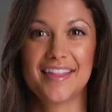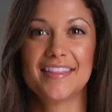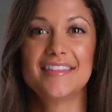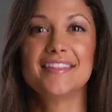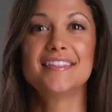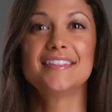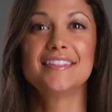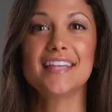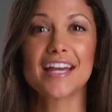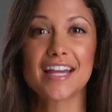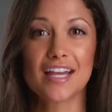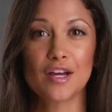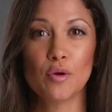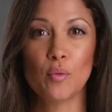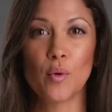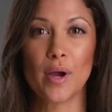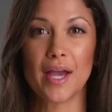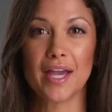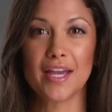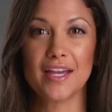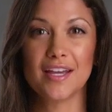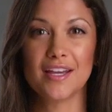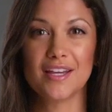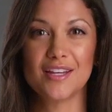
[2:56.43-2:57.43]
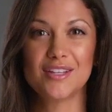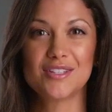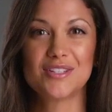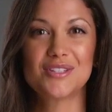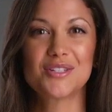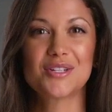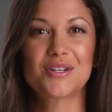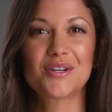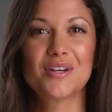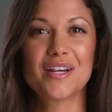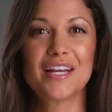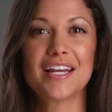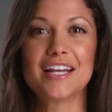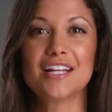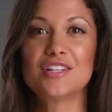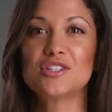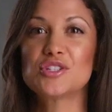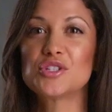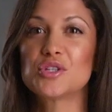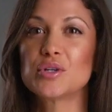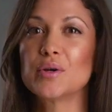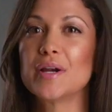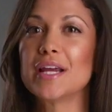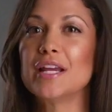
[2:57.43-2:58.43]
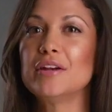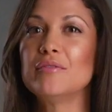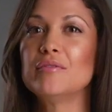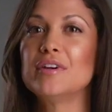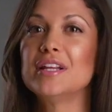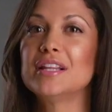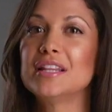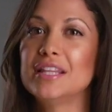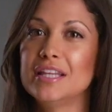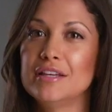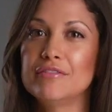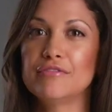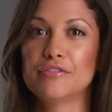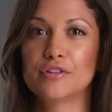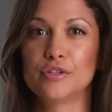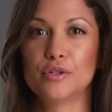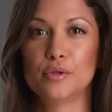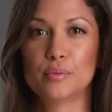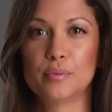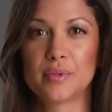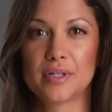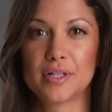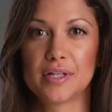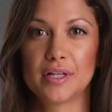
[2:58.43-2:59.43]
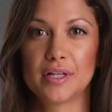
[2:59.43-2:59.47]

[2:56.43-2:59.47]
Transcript: The second way is to create a strain relief loop.